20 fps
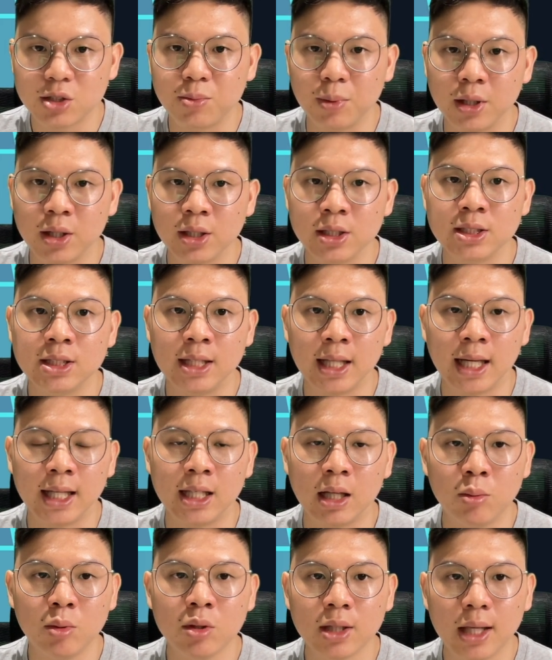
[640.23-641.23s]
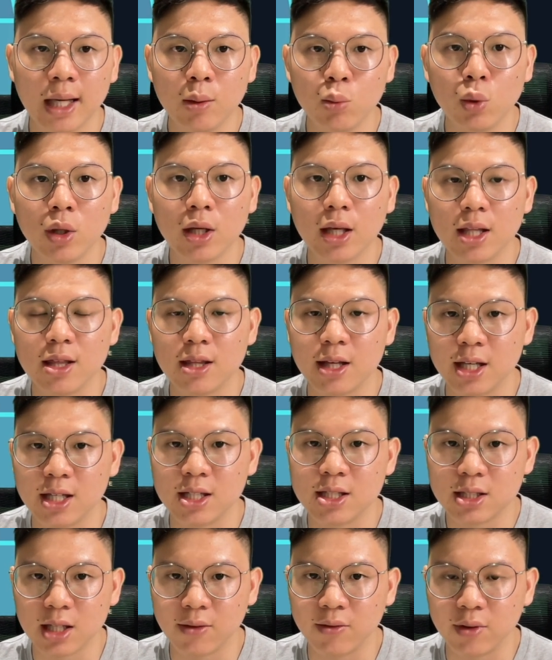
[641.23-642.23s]
because their double game week in
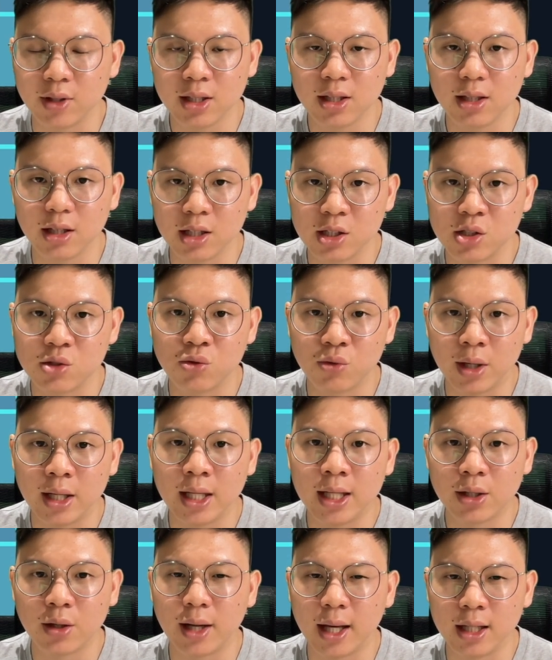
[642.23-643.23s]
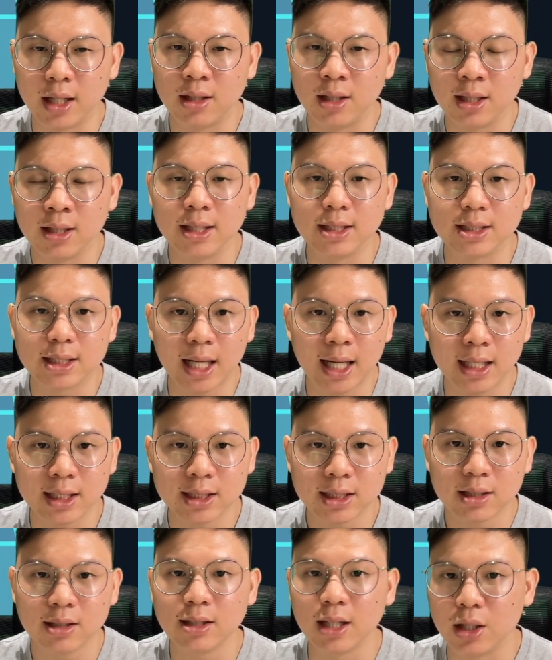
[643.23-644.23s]
37 is really not ideal. It's
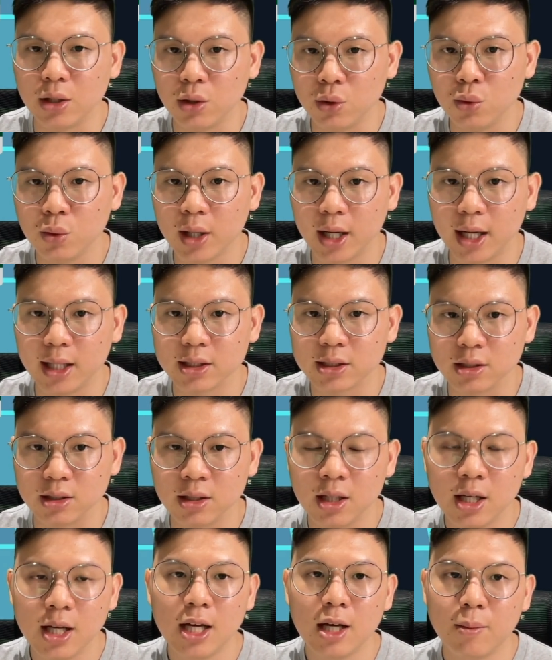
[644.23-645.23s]
Arsenal and Newcastle.